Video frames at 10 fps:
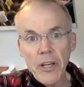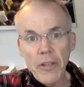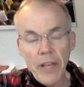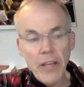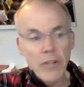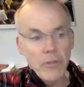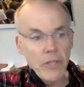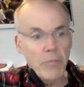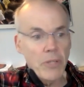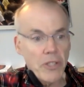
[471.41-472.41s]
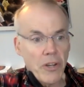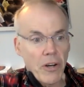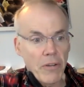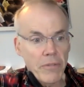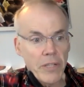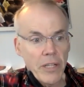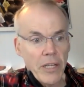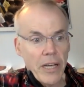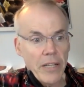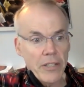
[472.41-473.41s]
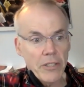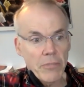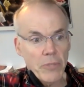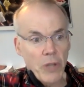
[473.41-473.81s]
They can only be solved as